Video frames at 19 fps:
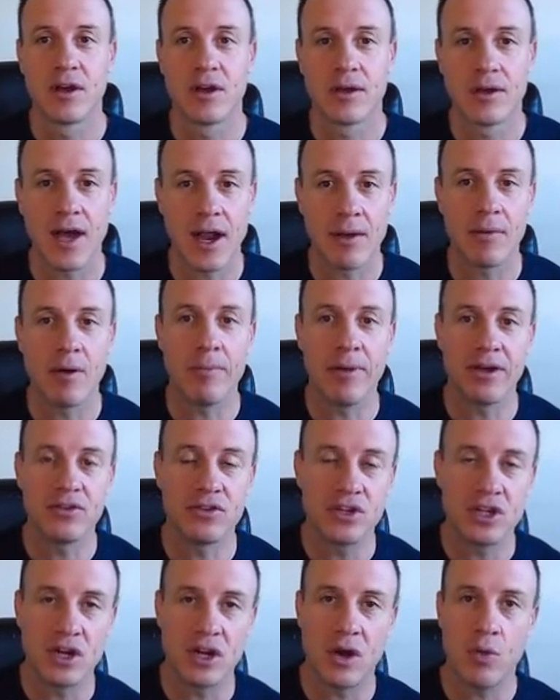kind of my
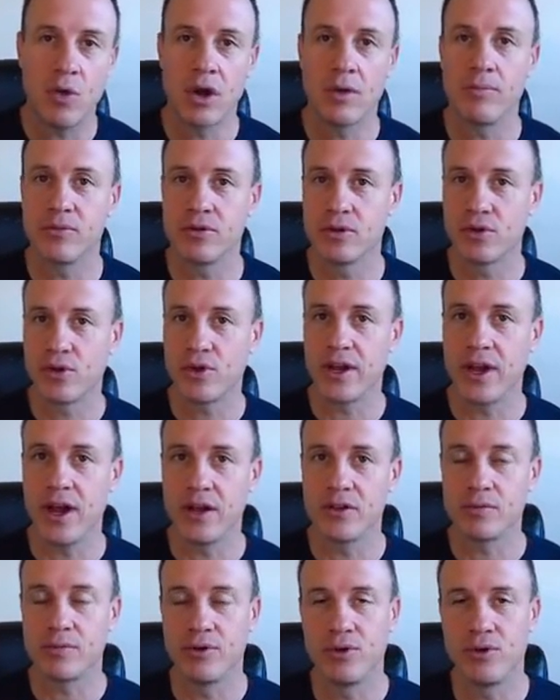message here. I want to create
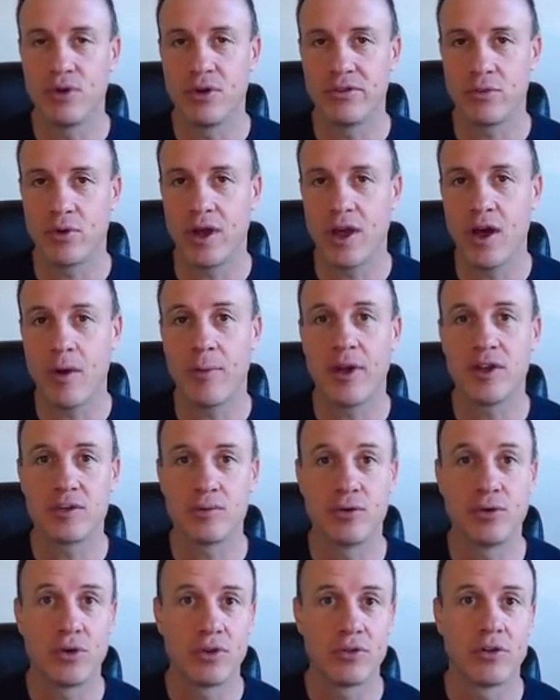entrepreneurs. I want to help
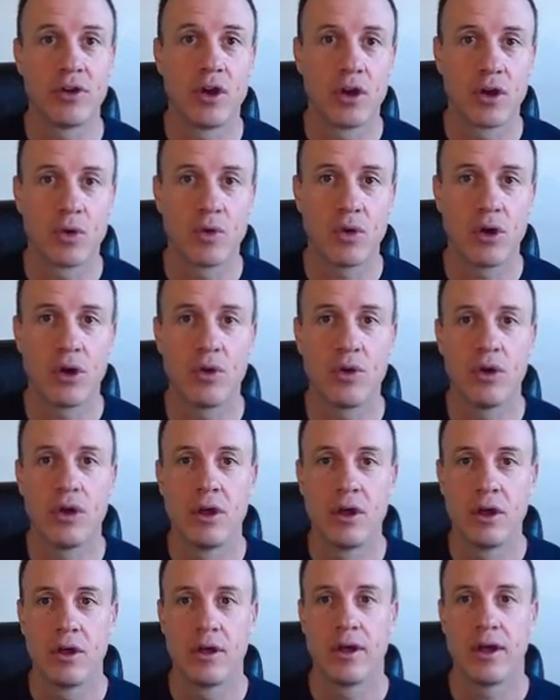entrepreneurs grow
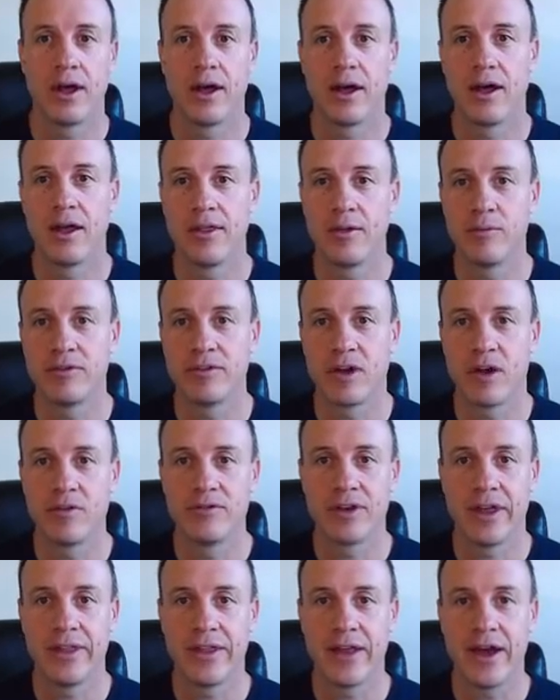themselves
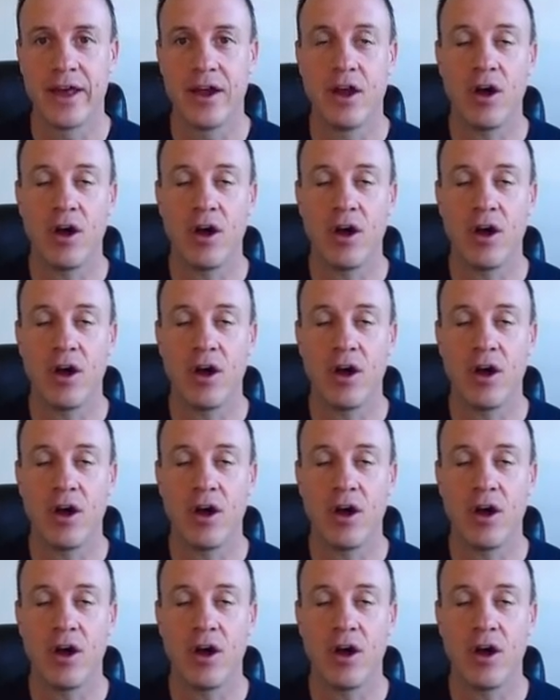online.